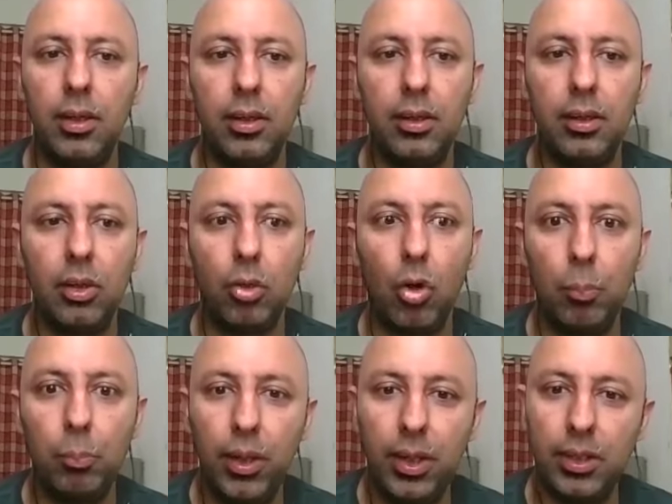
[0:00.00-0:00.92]
the
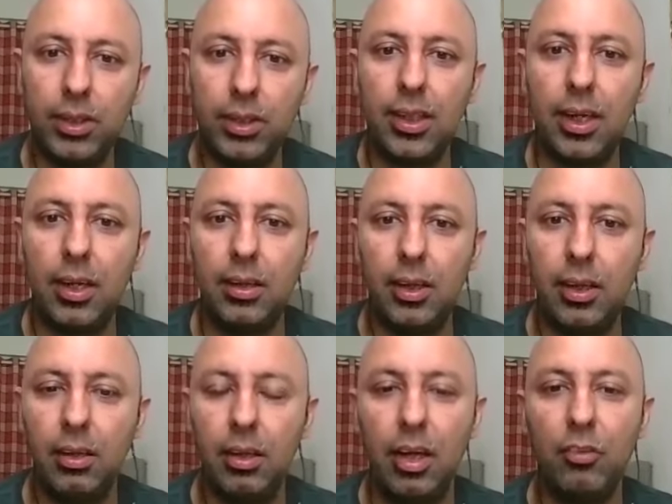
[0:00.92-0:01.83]
complications that are
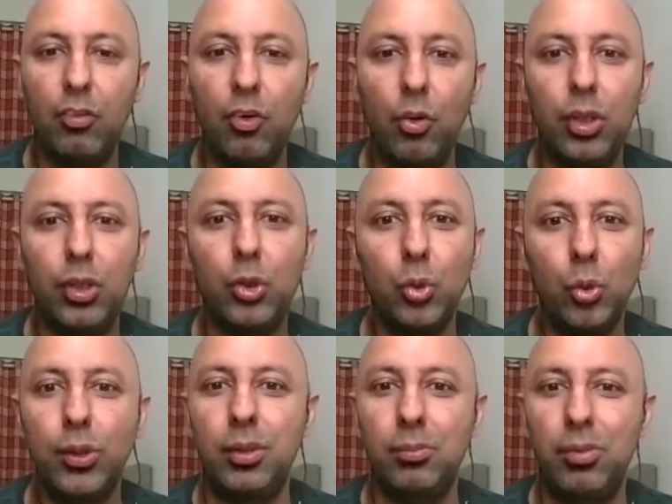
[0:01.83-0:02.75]
there, I found it
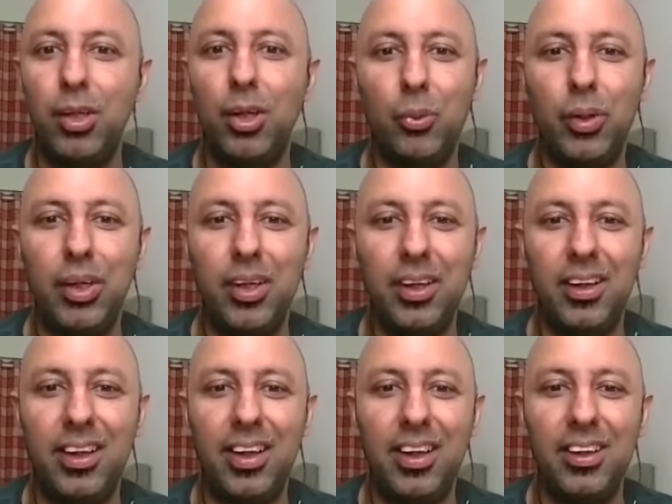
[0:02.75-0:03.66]
so similar to India.
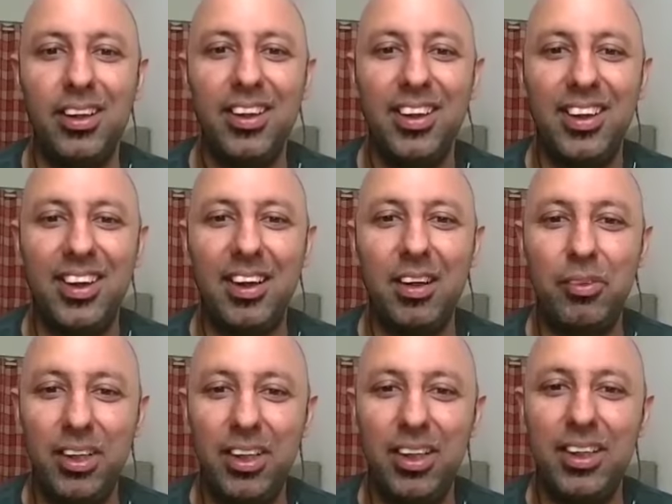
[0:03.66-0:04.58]
And I am
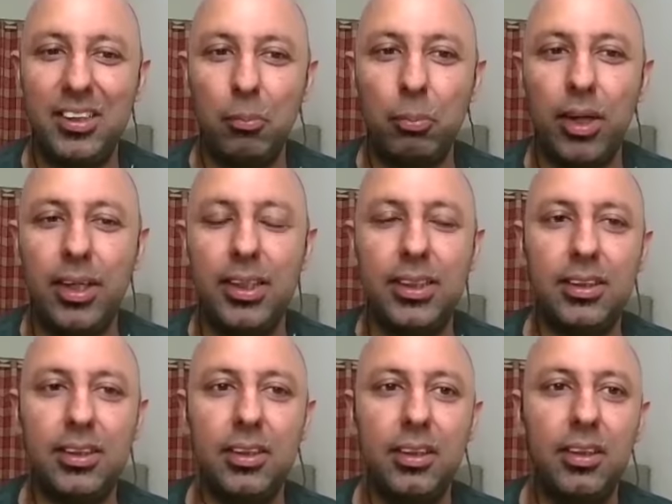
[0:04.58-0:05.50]
really
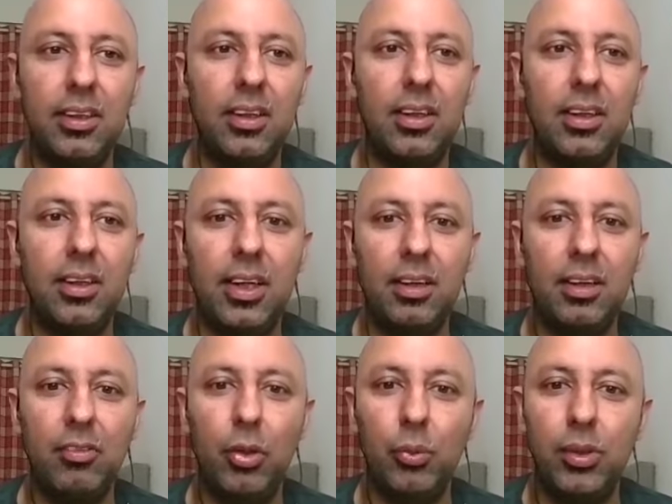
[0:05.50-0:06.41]
surprised that
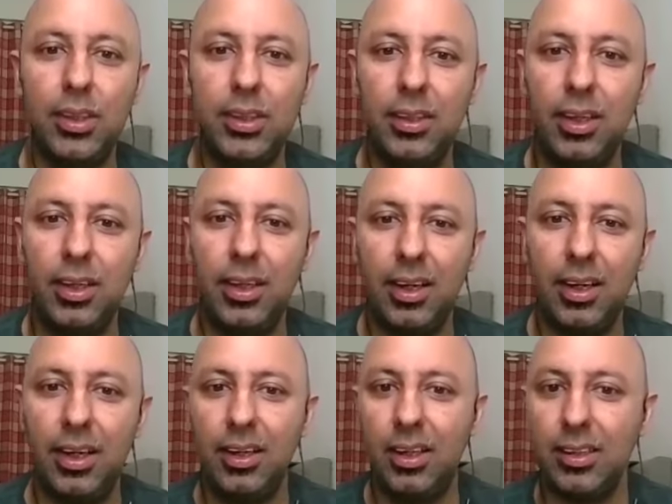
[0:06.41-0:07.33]
even to this day,
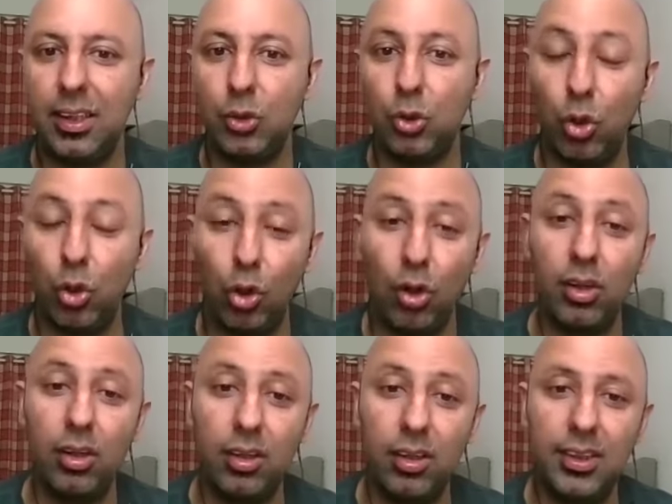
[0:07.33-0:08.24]
I realize that a lot of
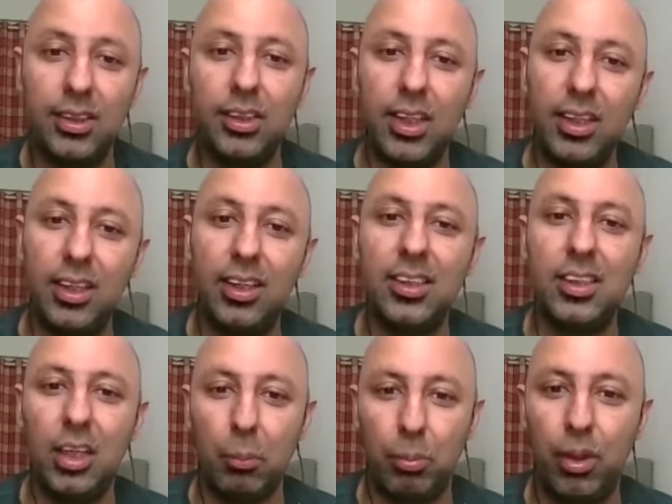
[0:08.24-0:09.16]
the learnings in China are
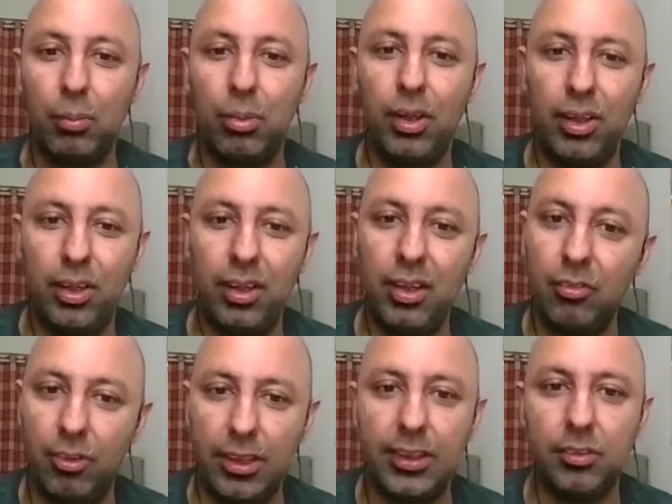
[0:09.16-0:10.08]
still applicable here
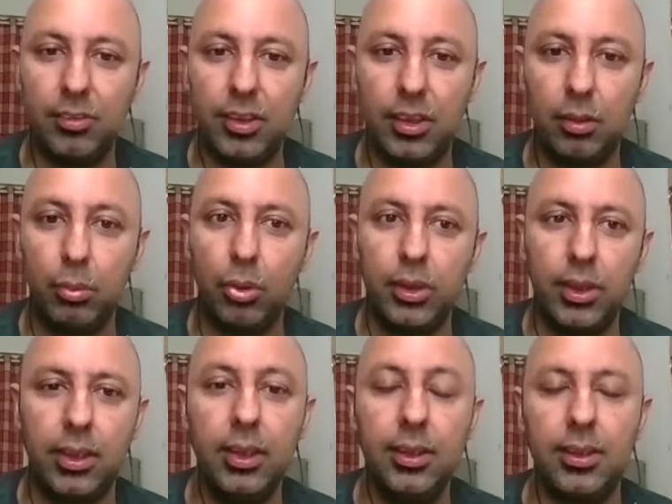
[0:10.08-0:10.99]
and vice versa, because
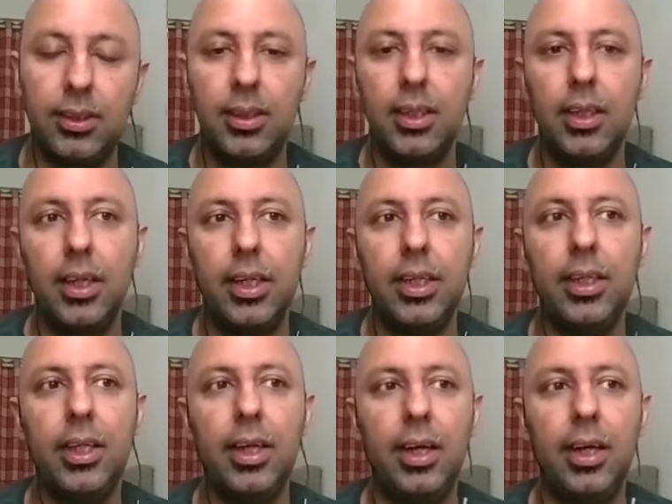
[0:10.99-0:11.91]
it is in
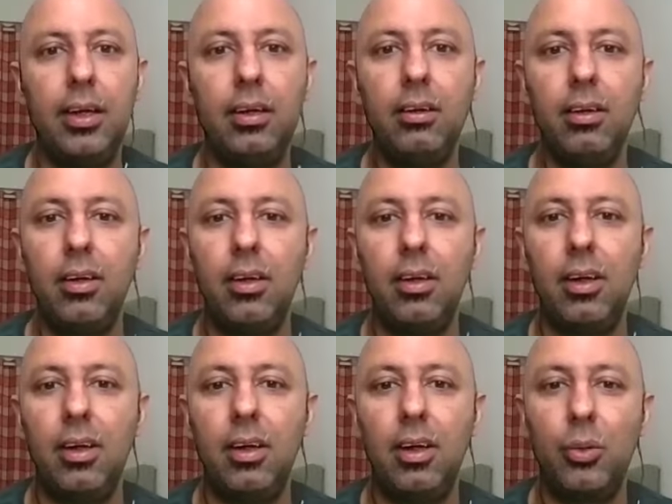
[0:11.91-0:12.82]
the end
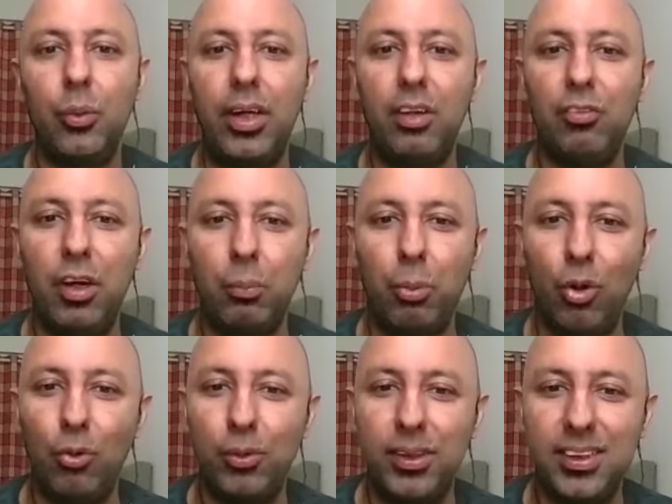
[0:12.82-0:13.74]
25
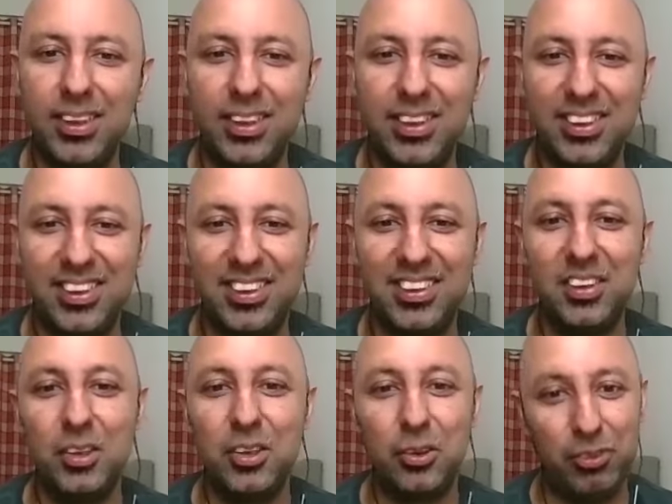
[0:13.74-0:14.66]
provinces,
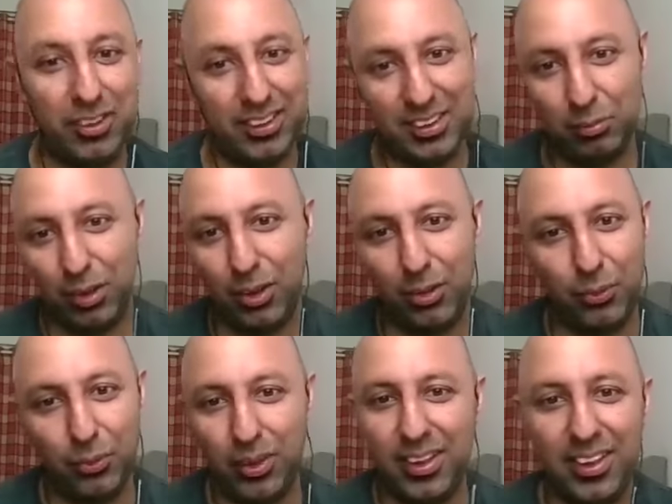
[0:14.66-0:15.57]
which is similar
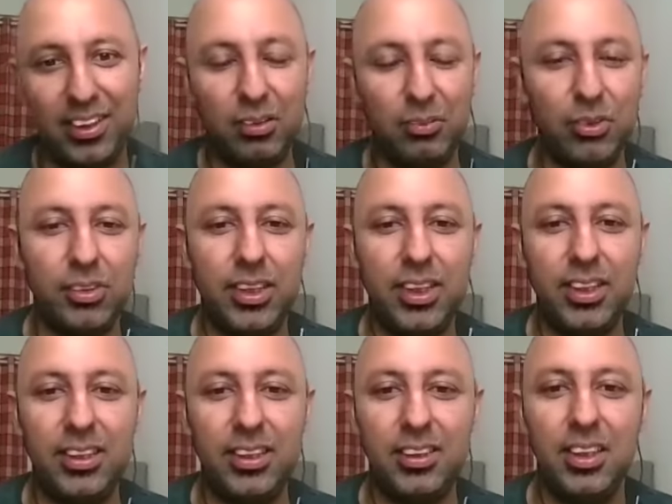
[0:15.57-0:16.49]
to India in terms of
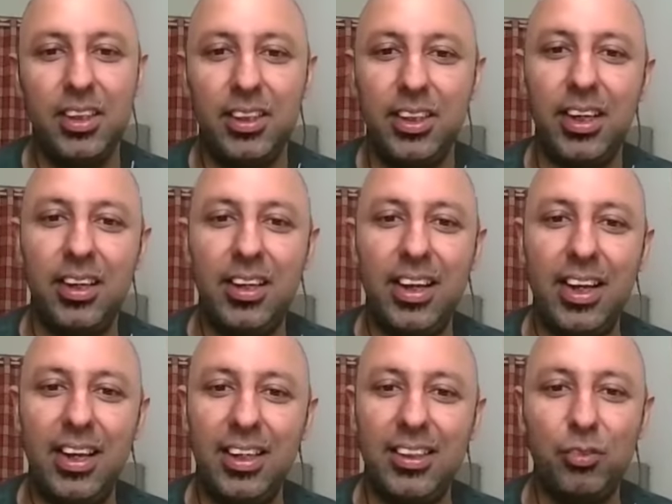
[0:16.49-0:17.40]
states. There are
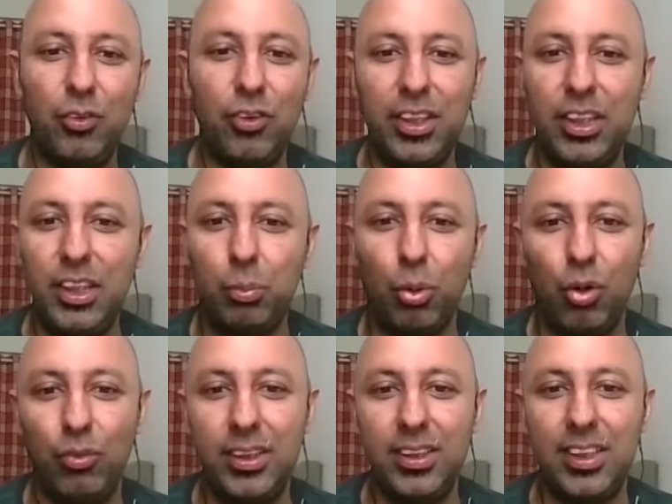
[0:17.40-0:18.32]
dialects for each
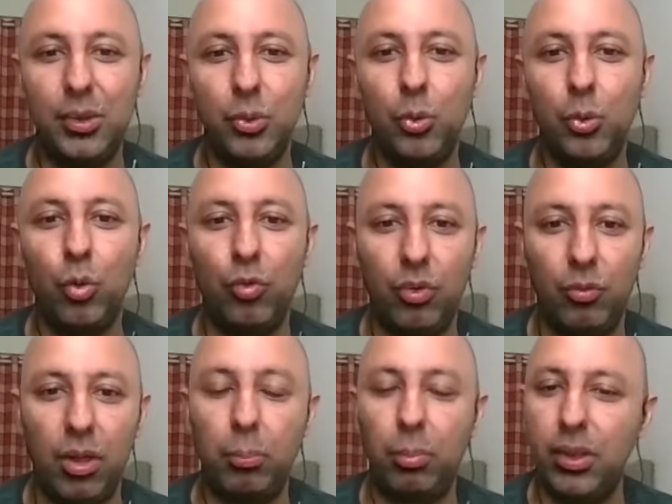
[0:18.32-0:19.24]
province as you go from
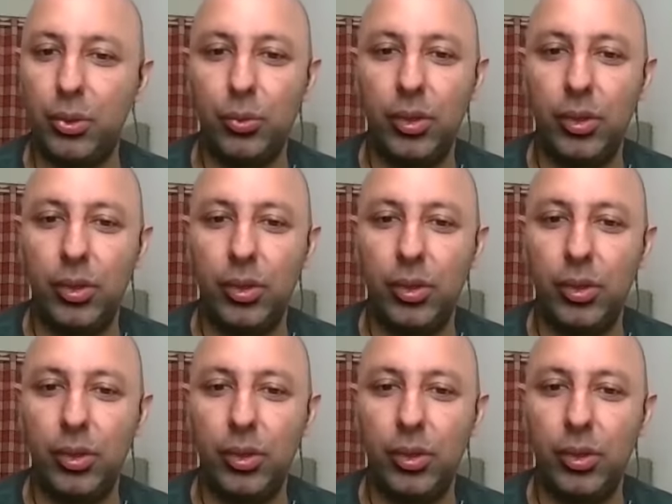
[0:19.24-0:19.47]
one place to